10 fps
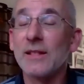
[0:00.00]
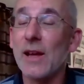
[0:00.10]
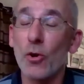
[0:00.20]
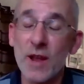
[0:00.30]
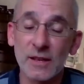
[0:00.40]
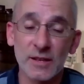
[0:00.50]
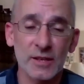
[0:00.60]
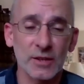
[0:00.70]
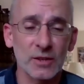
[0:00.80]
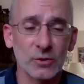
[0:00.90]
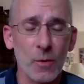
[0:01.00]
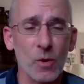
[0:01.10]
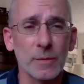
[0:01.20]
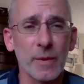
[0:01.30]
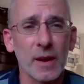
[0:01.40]
that already existed, so it
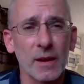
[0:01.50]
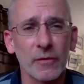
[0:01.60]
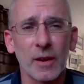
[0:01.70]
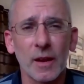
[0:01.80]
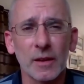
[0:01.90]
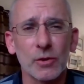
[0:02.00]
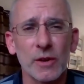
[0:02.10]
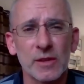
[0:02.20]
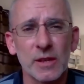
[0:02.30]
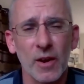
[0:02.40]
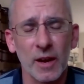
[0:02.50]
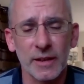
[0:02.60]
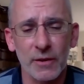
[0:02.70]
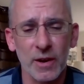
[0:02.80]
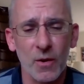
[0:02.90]
was a bit of a derivative
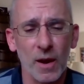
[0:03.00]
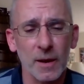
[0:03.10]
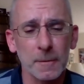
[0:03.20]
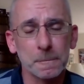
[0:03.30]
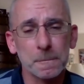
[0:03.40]
idea anyway.